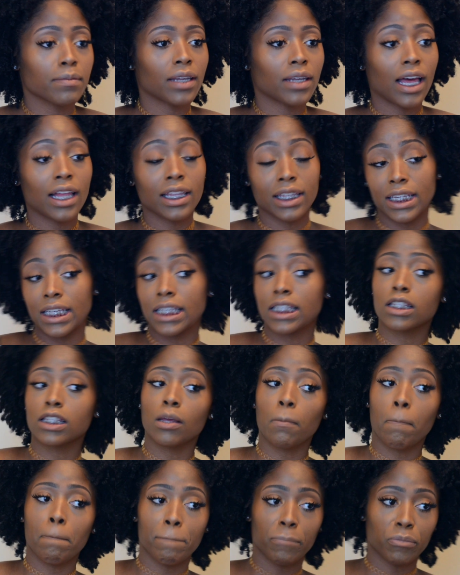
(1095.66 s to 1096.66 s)
but not least,
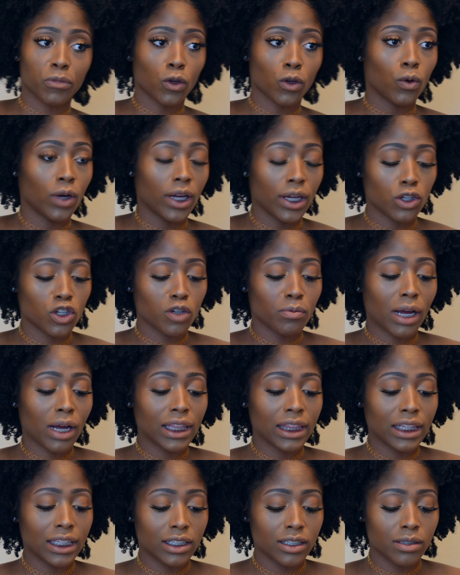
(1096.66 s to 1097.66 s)
I'm going to do
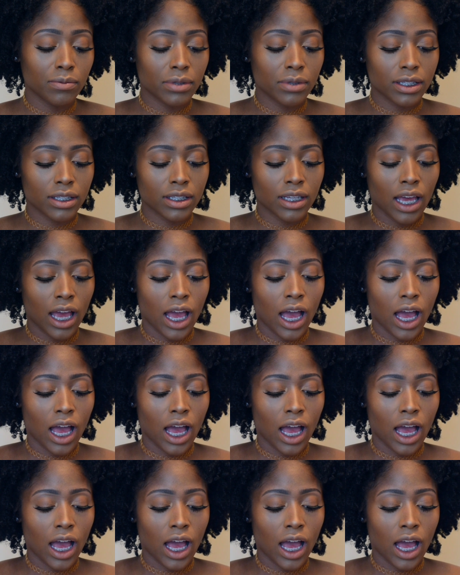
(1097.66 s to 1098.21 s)
my lips.